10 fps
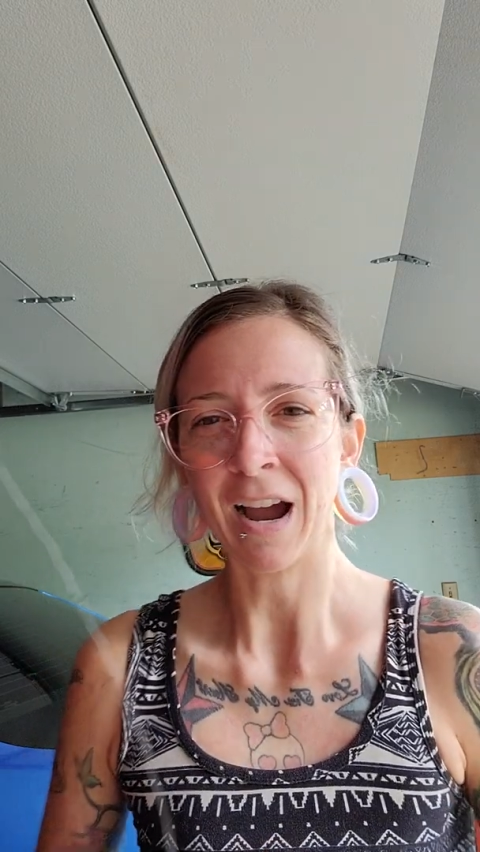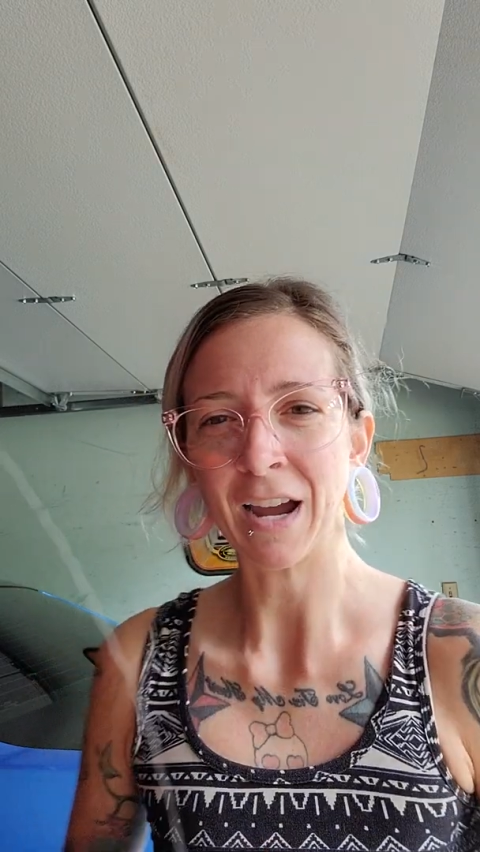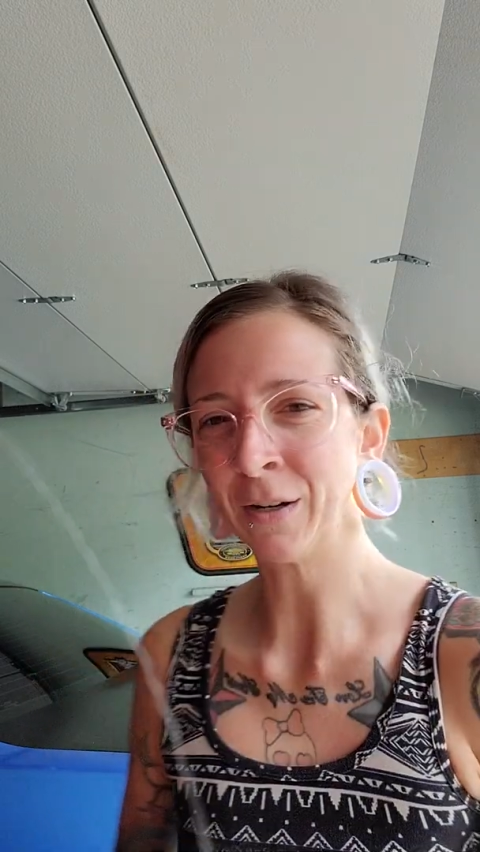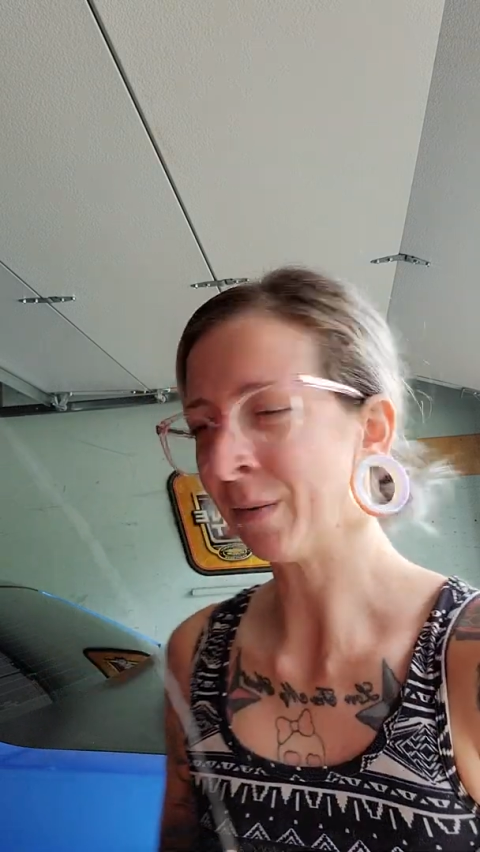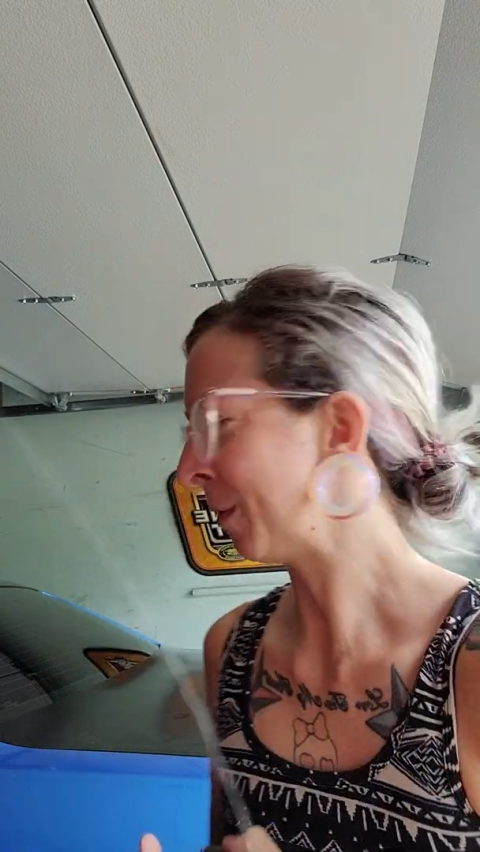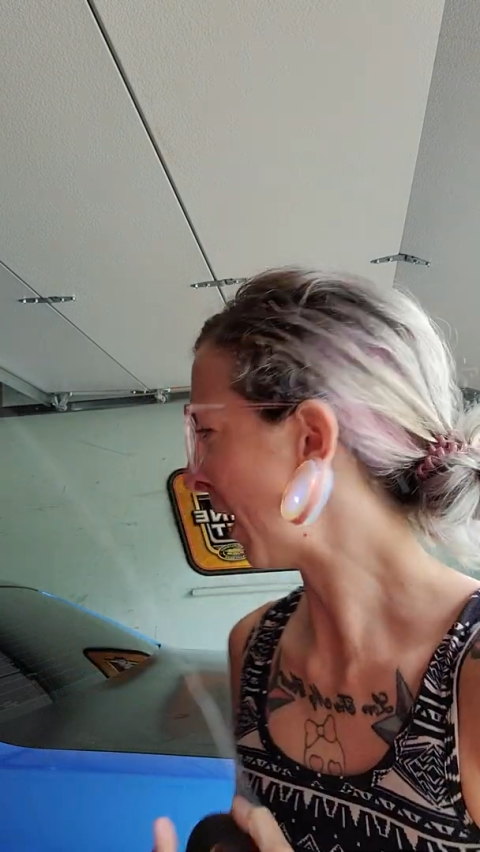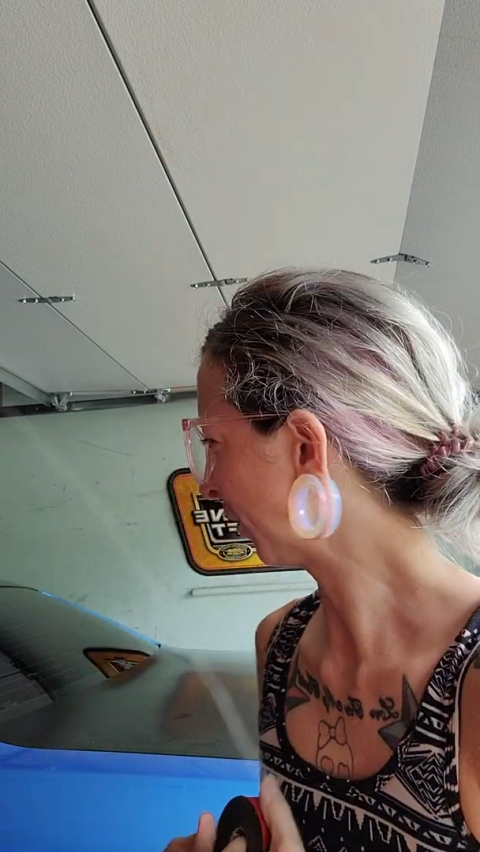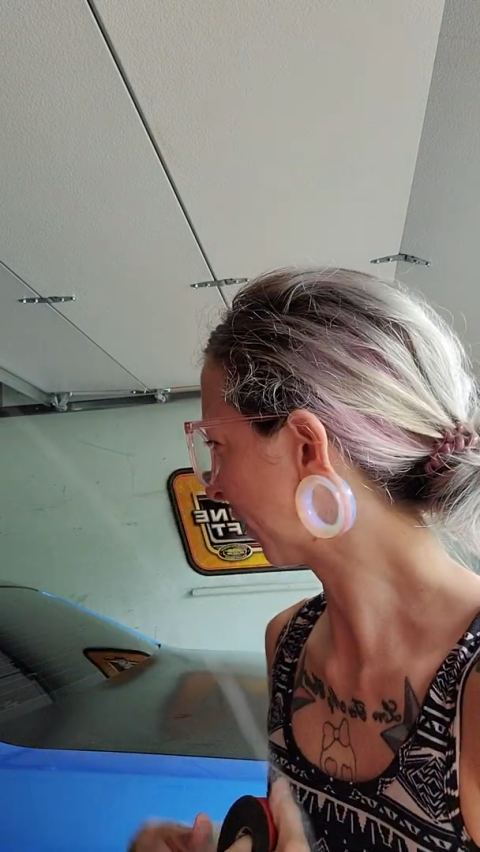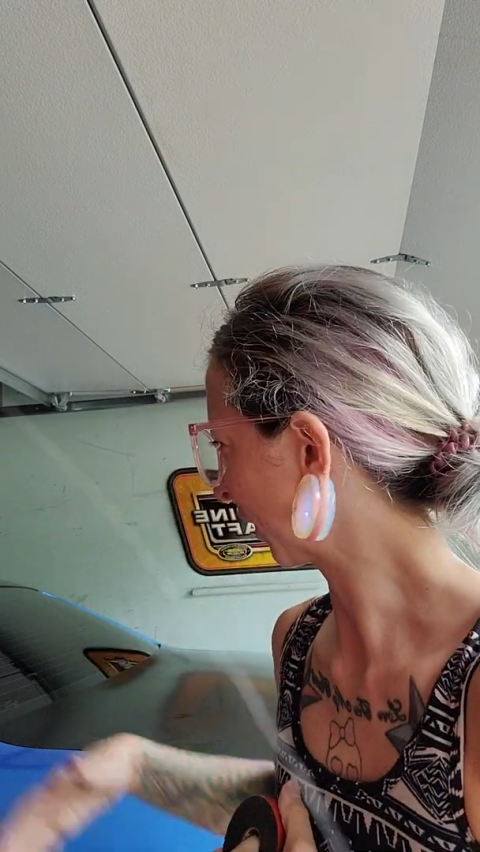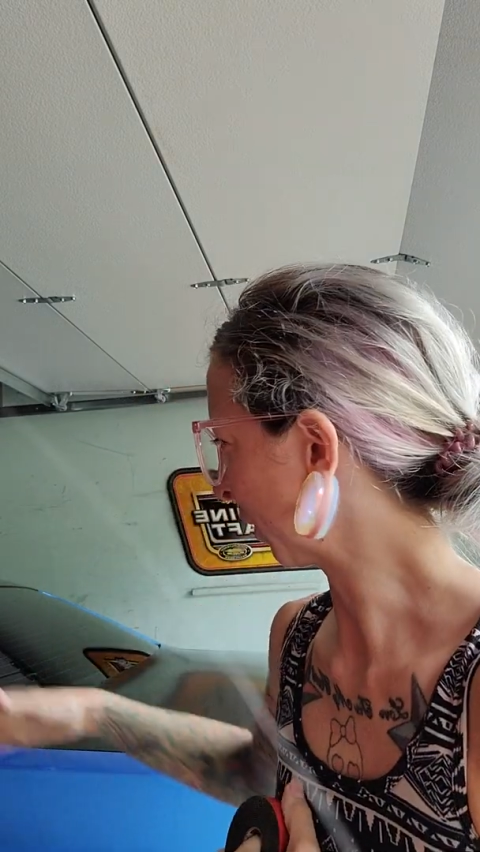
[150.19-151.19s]
I'm not
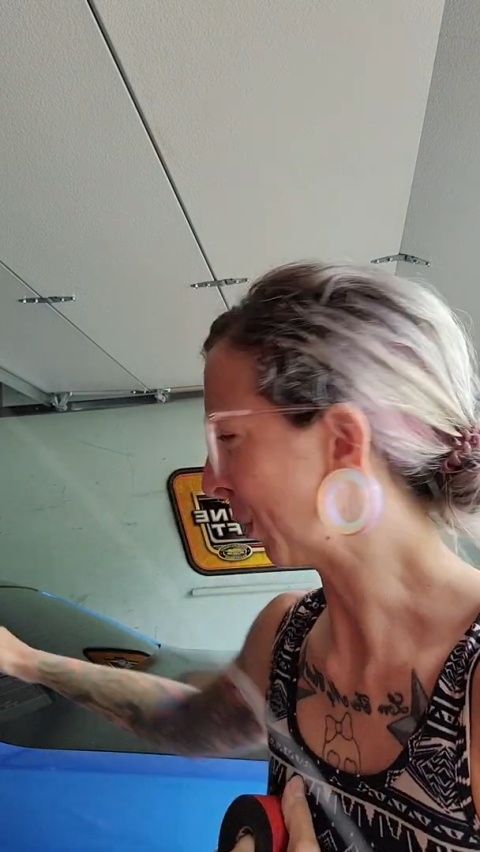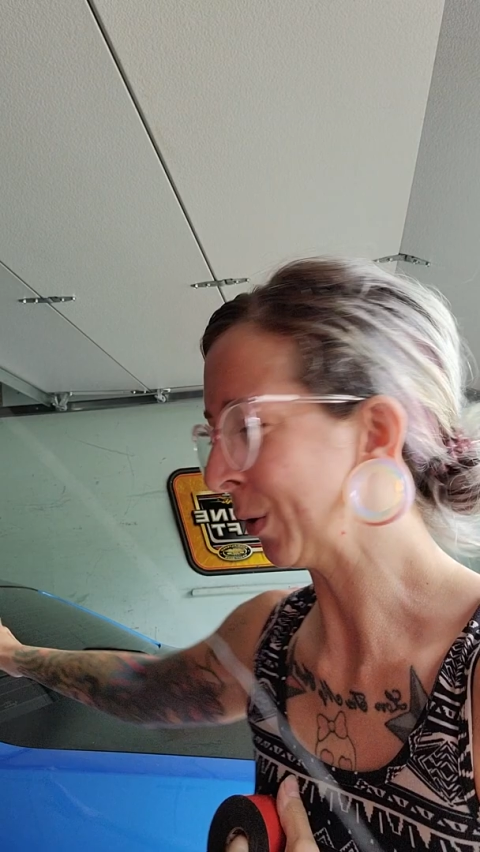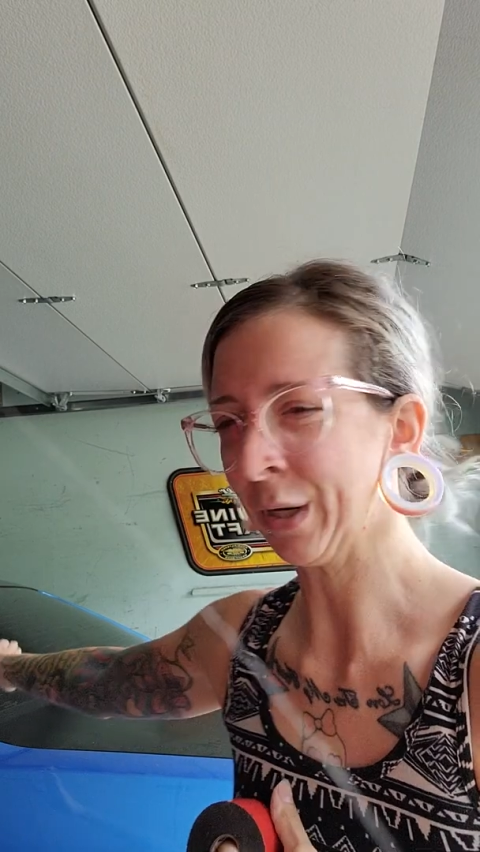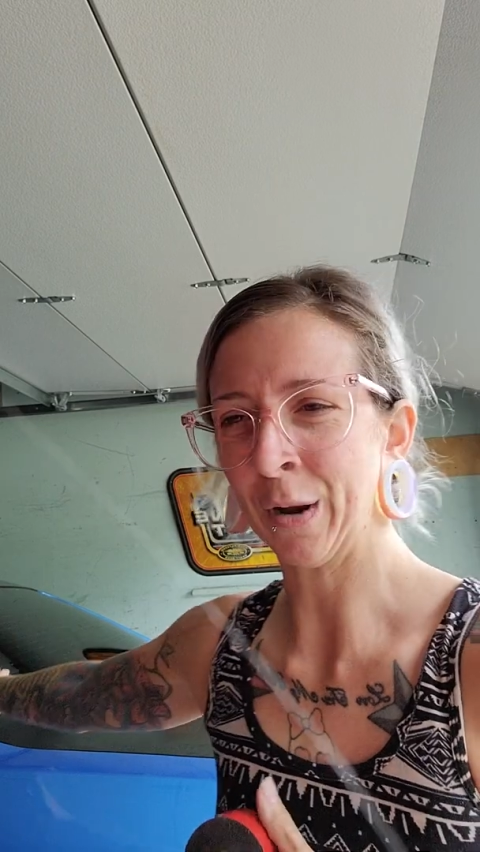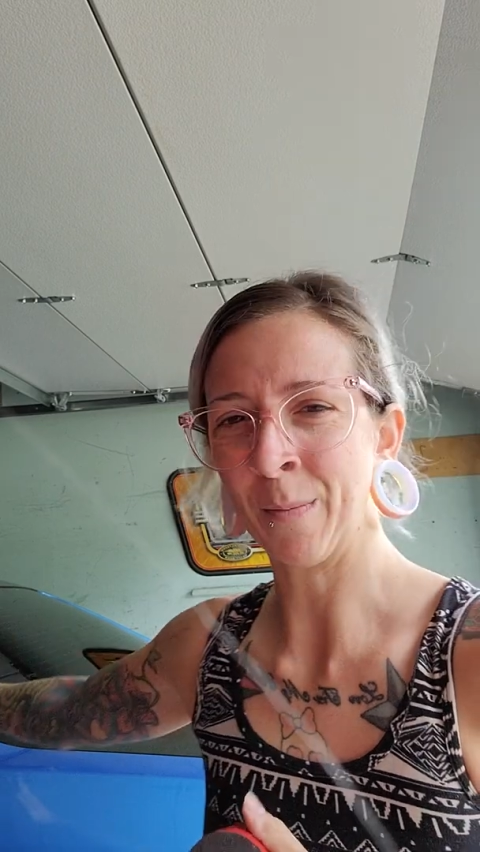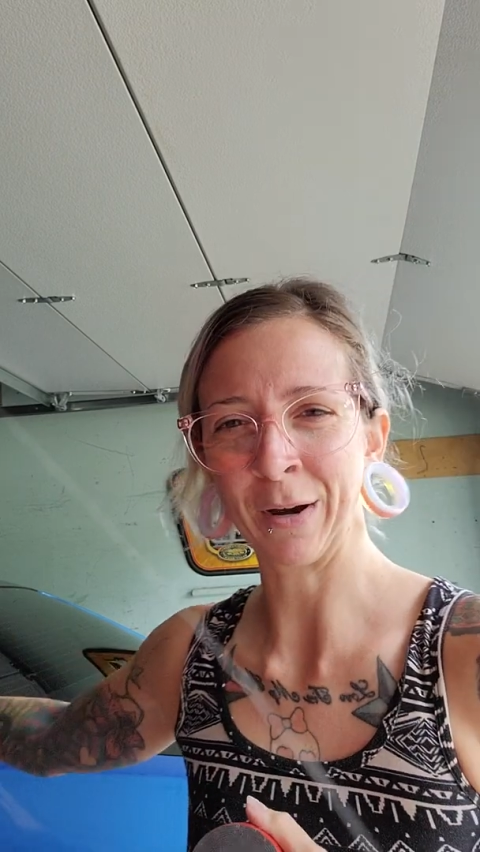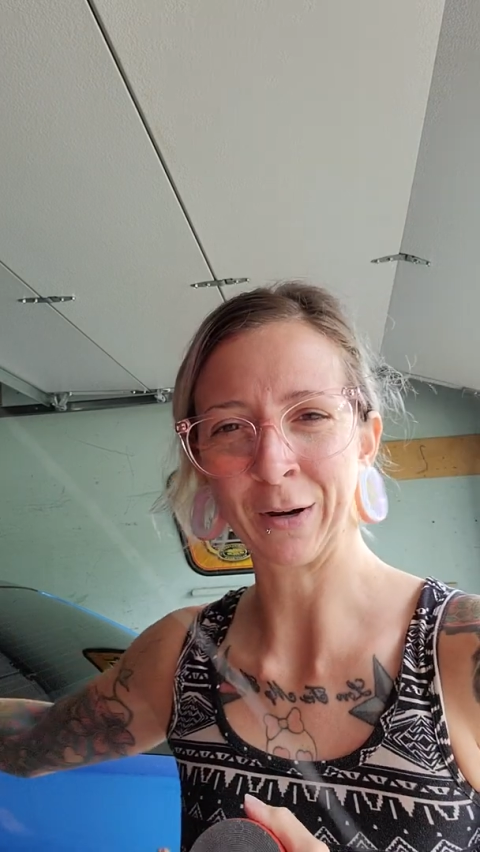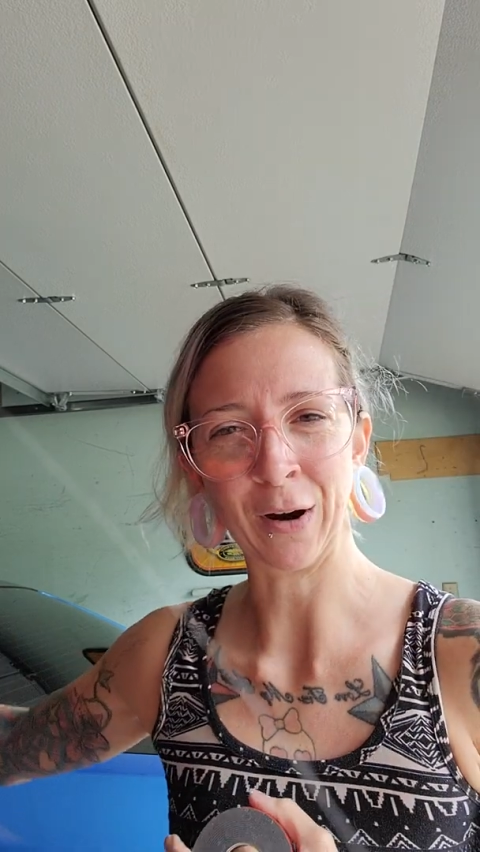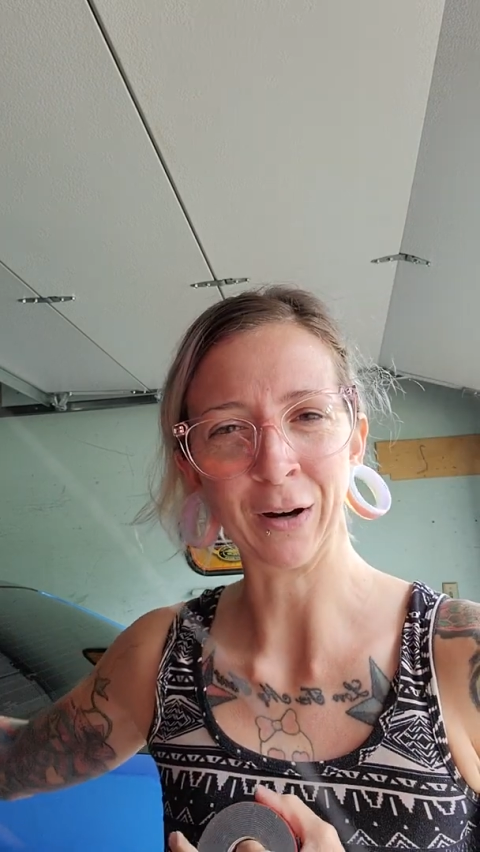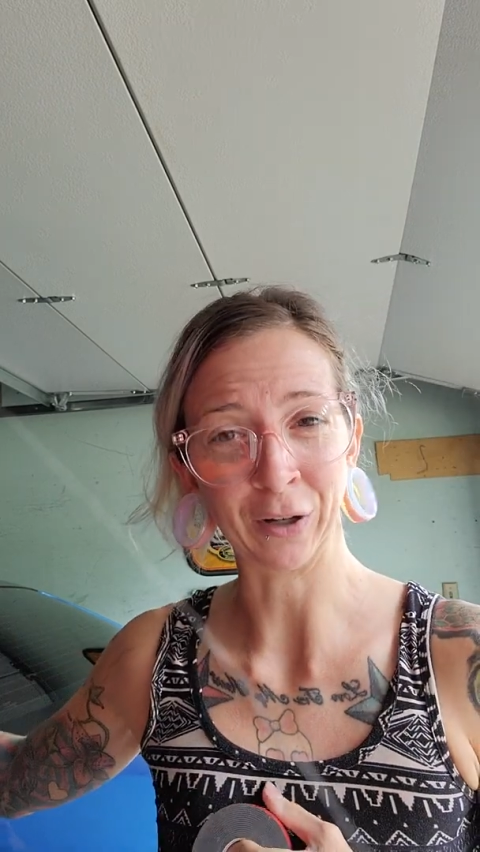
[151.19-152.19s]
just gonna put it on my
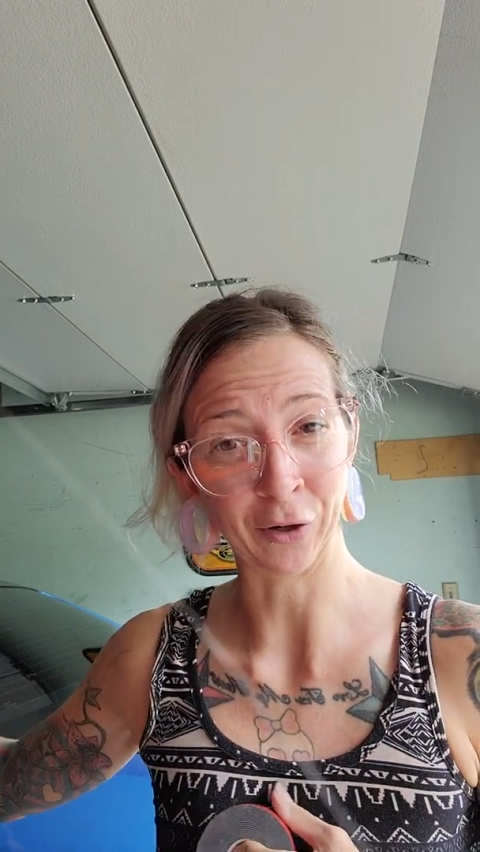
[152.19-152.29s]
car